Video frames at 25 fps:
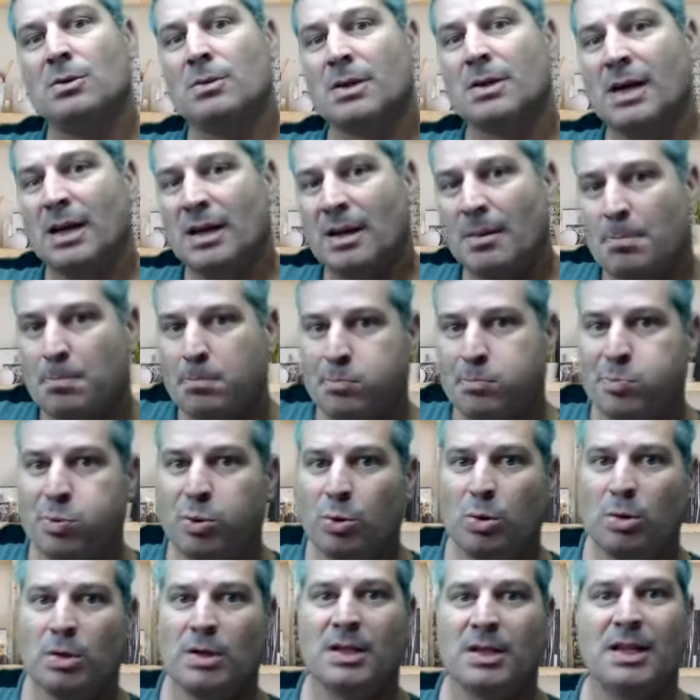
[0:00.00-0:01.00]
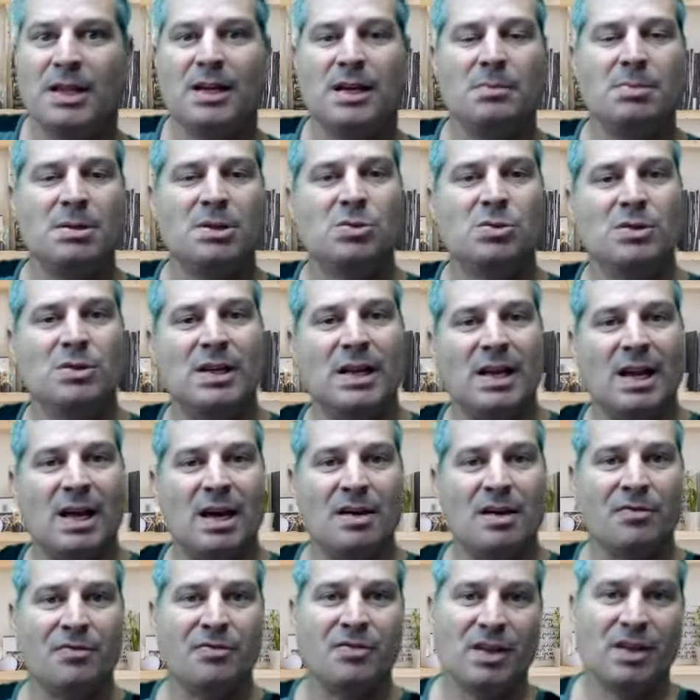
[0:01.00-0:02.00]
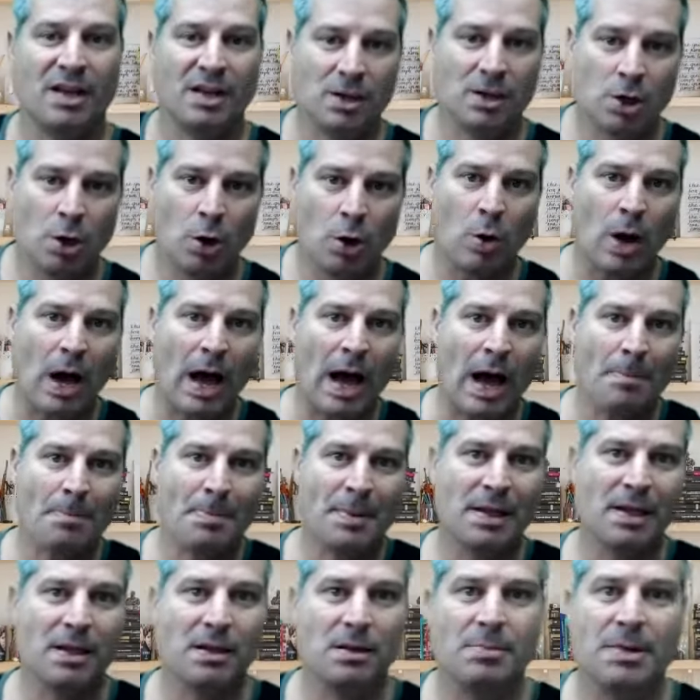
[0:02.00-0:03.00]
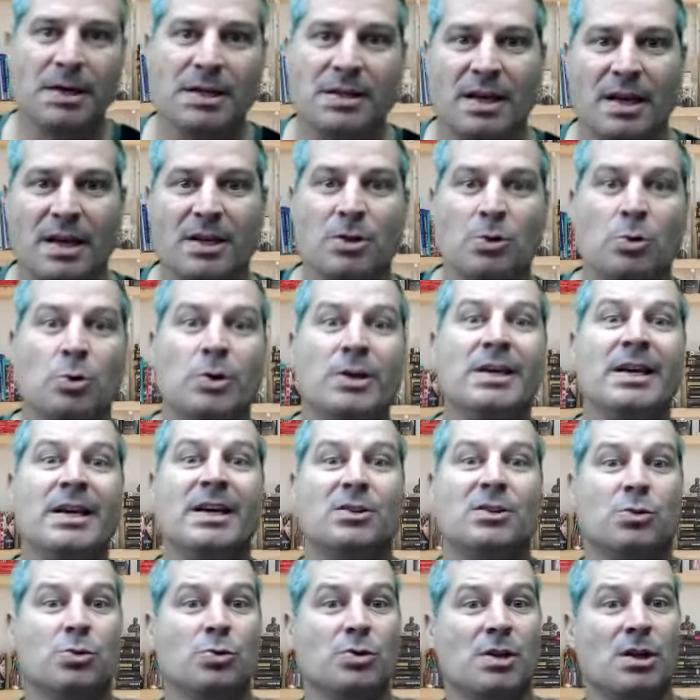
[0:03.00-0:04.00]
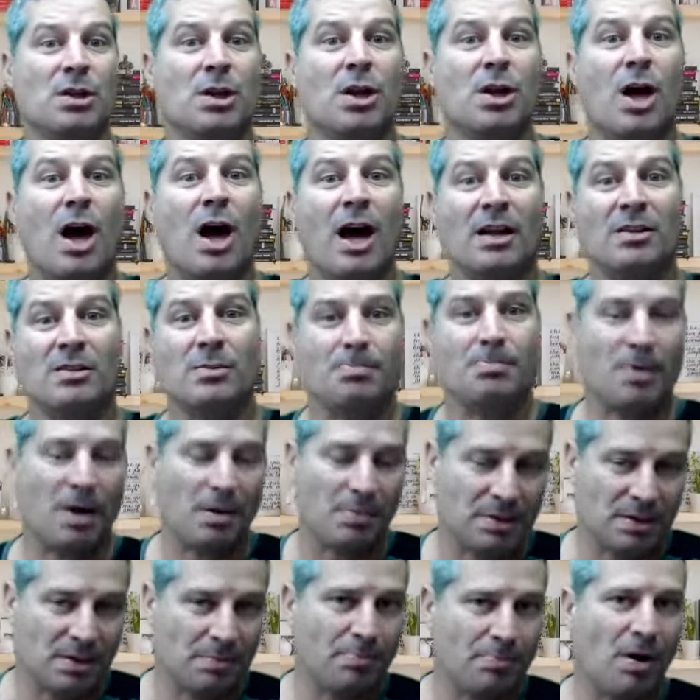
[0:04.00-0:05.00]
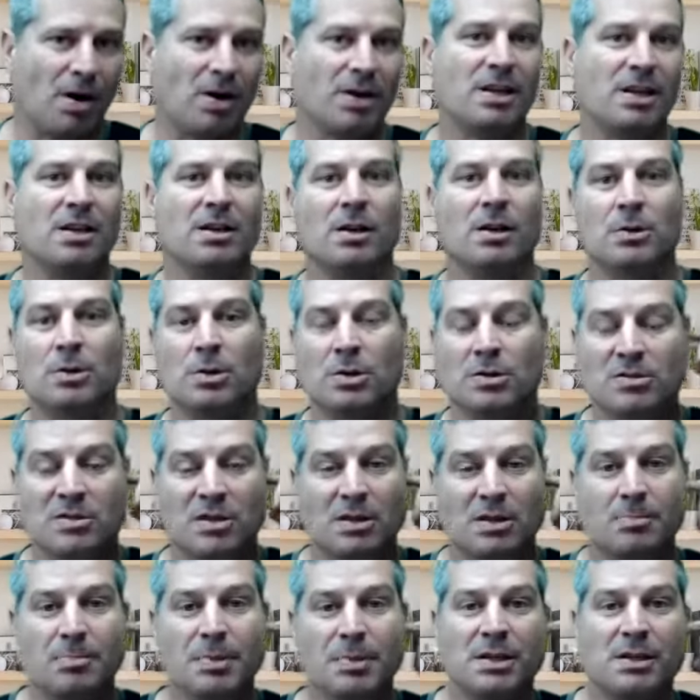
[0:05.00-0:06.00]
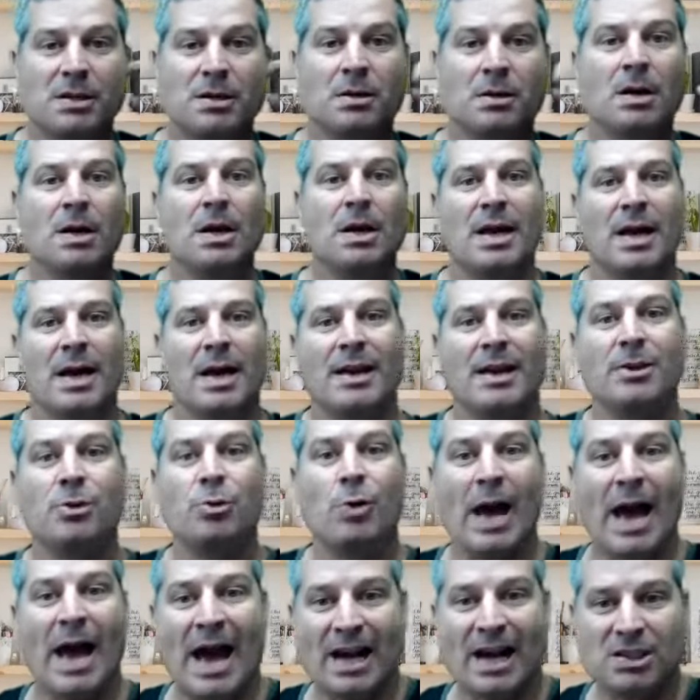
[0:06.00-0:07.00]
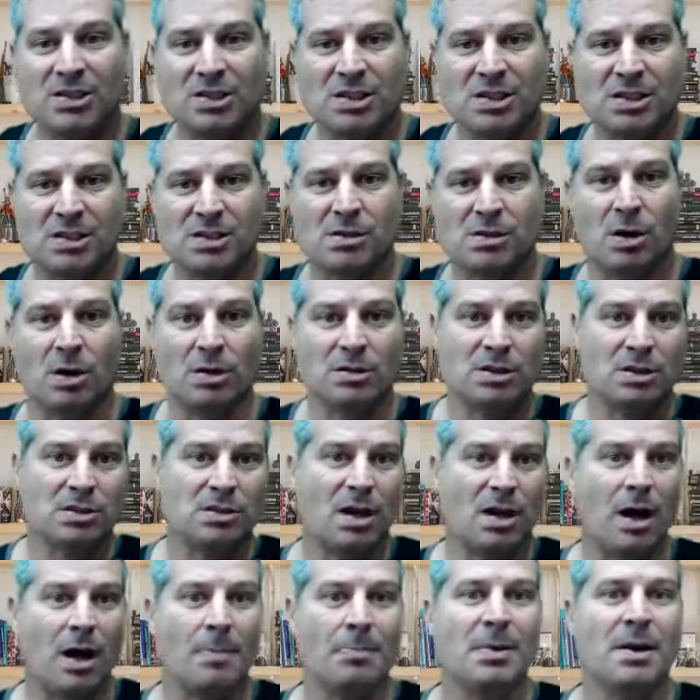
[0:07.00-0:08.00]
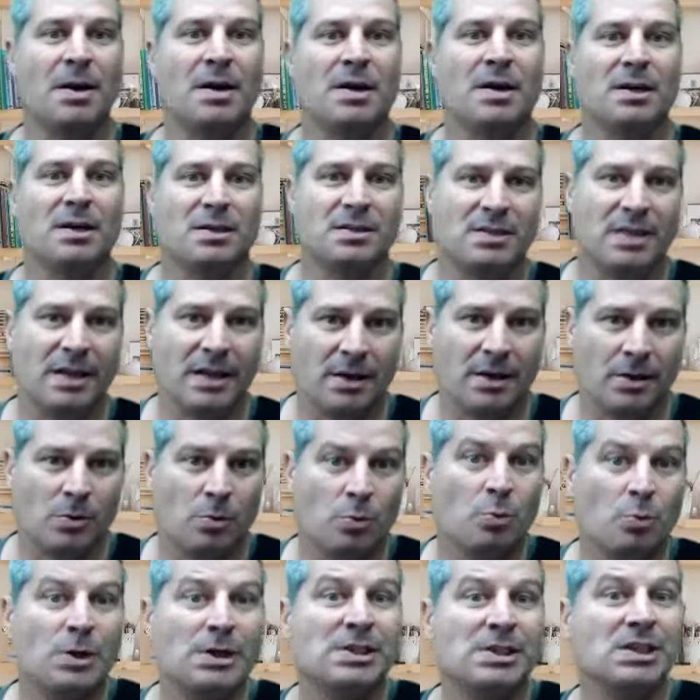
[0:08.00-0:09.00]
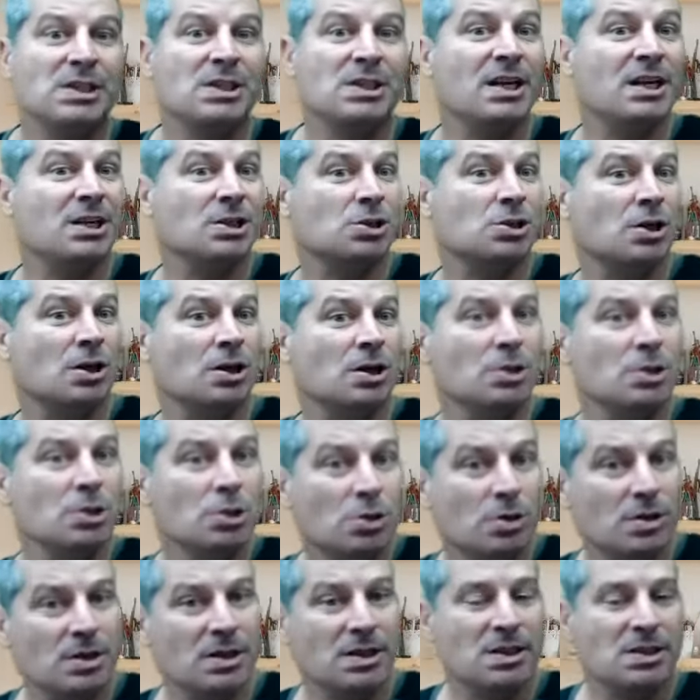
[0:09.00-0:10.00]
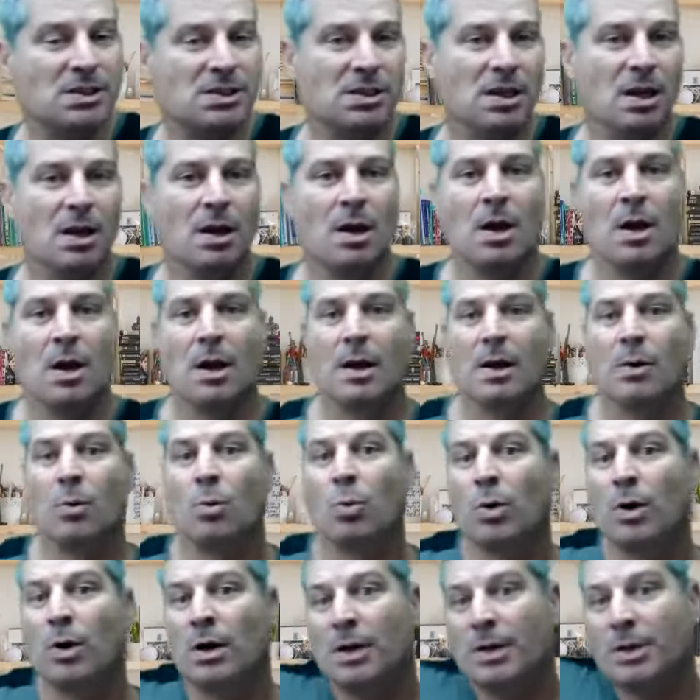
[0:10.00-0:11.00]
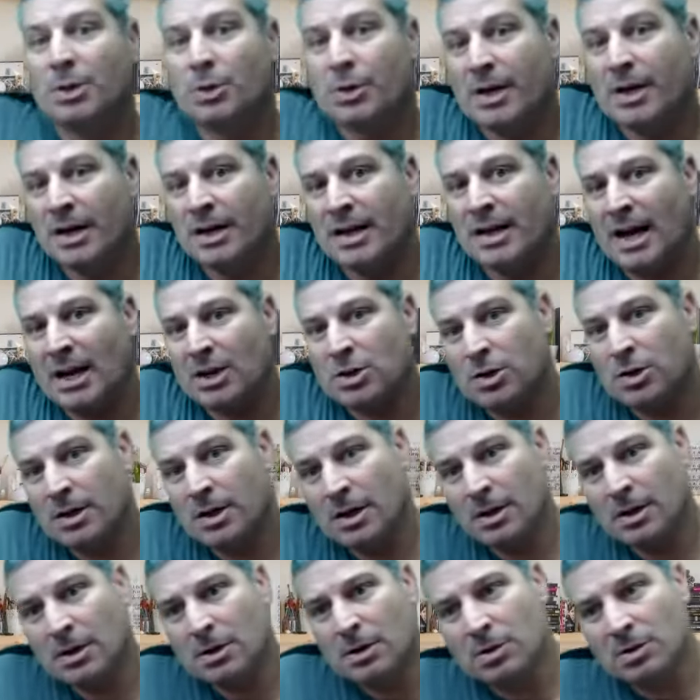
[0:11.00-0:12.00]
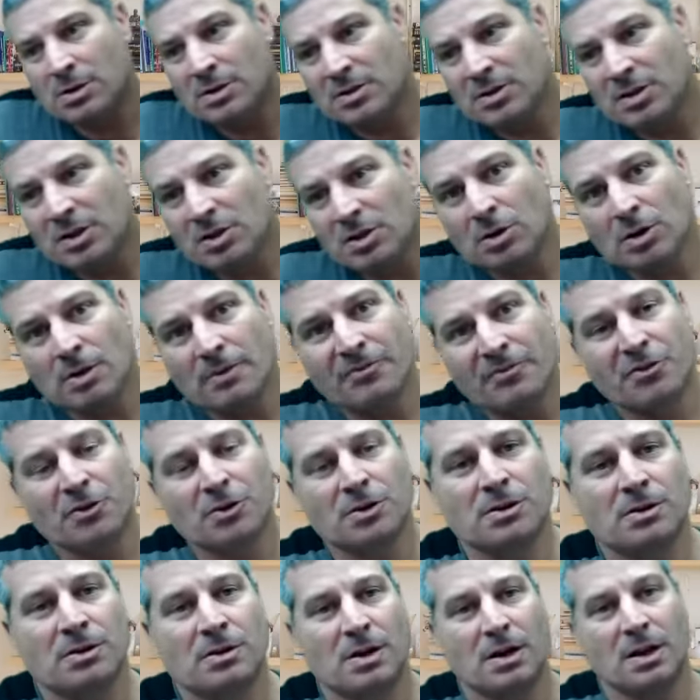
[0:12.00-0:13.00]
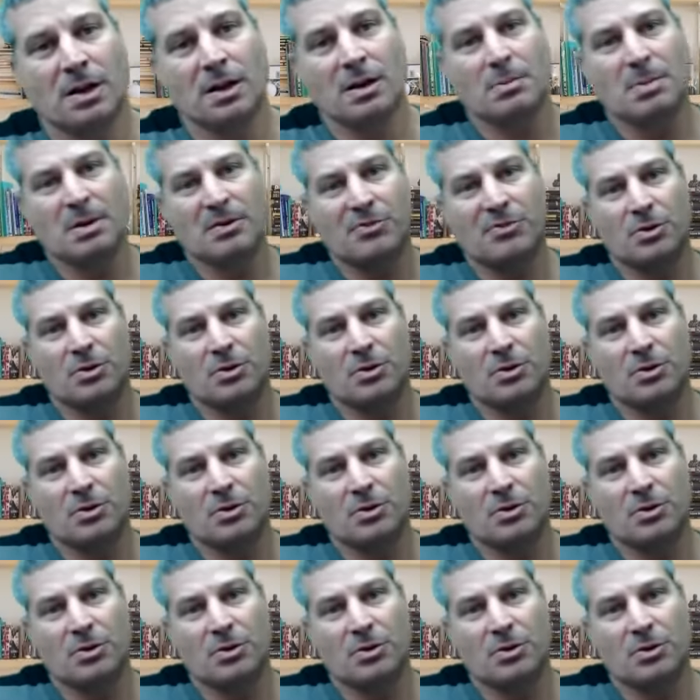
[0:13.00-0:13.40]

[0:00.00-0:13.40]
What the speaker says: kind of pull a little bit to the left and go up a little bit, and you get to the lot, probably the parking lot is going to be there, and you access on the top the residential units, where you can actually continue a little bit